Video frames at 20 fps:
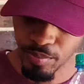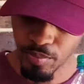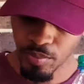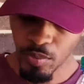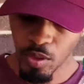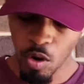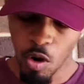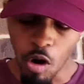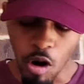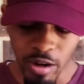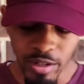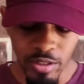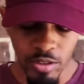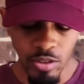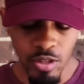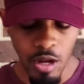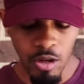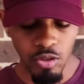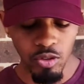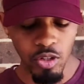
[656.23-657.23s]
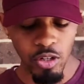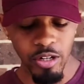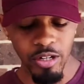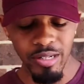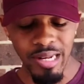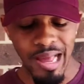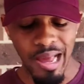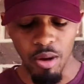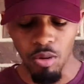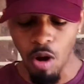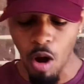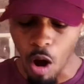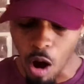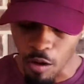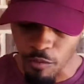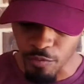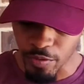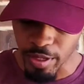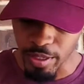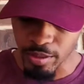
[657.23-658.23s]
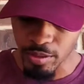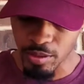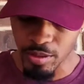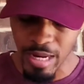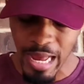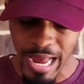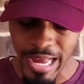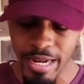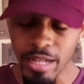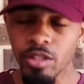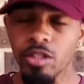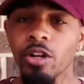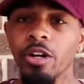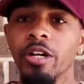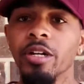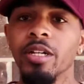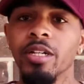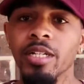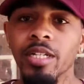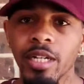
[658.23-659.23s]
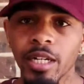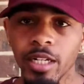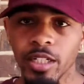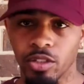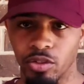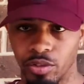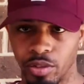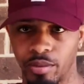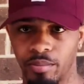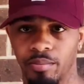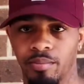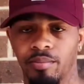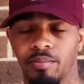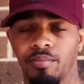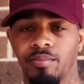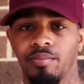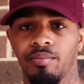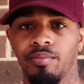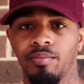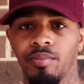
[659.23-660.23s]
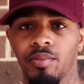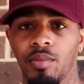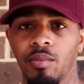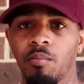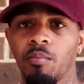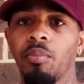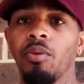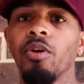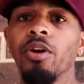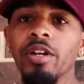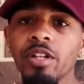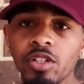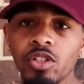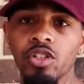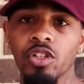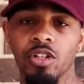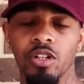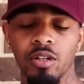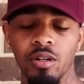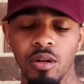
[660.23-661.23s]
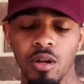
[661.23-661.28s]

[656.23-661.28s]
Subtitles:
Arkansas's third down offense, 83rd in the country. Pretty sure